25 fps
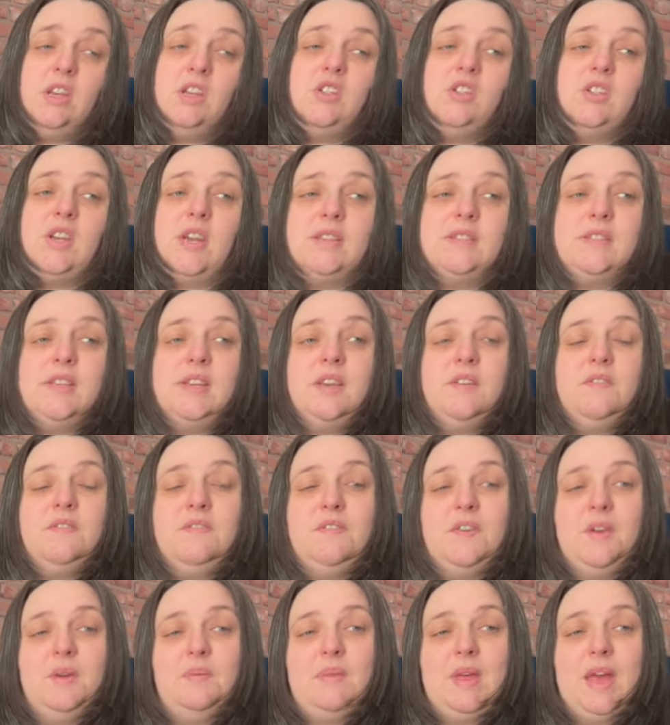Jessie
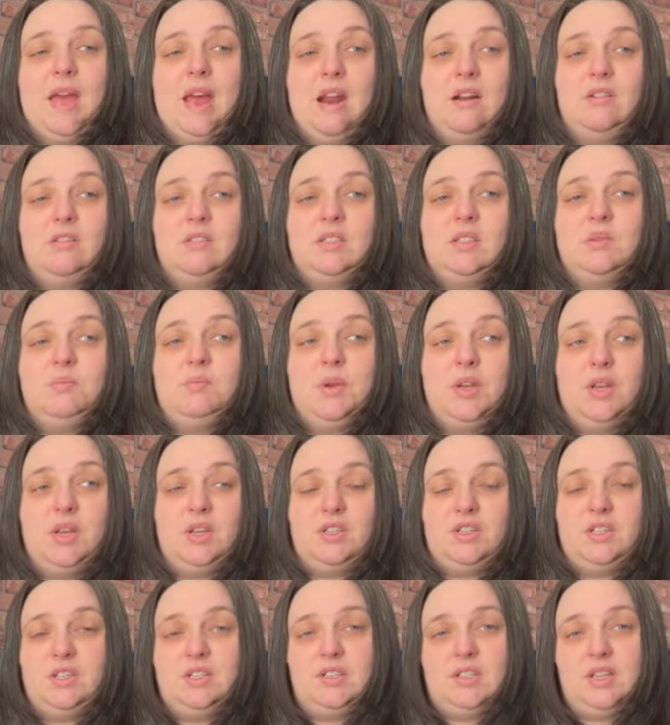confirmed that Harold had
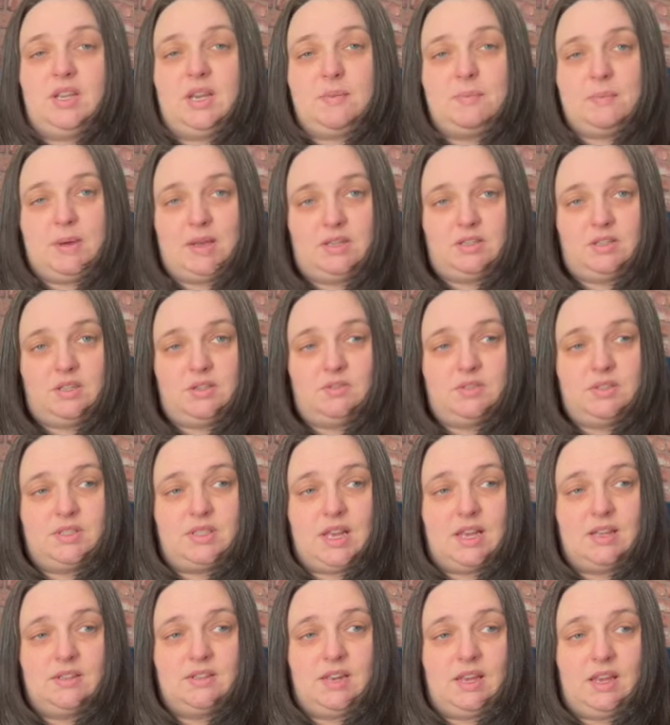purchased a commando
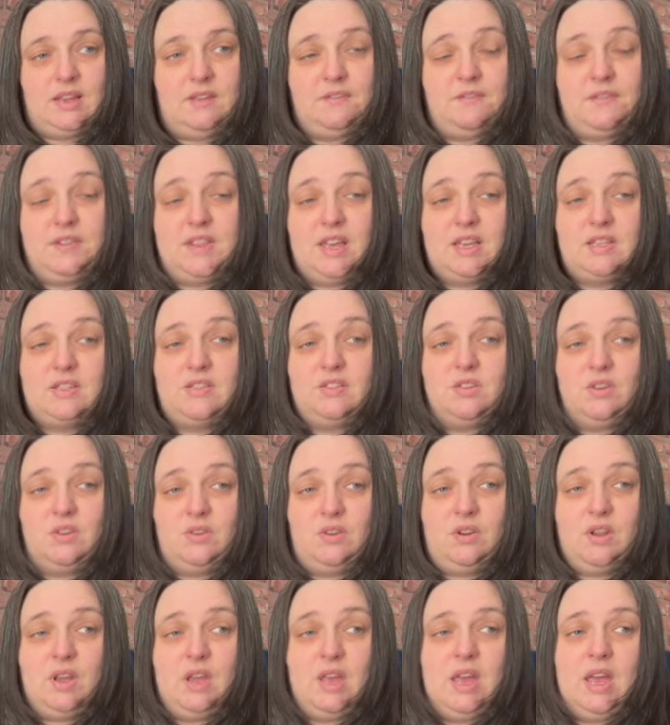style knife for their
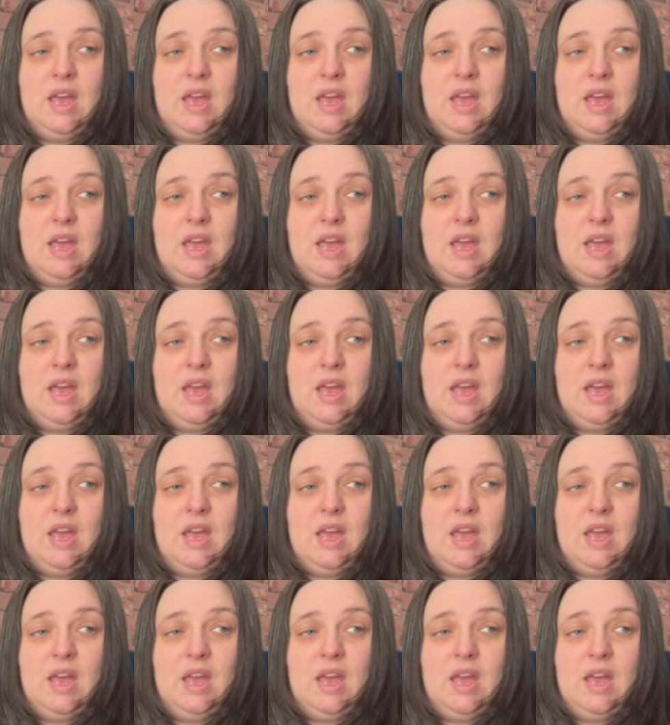son,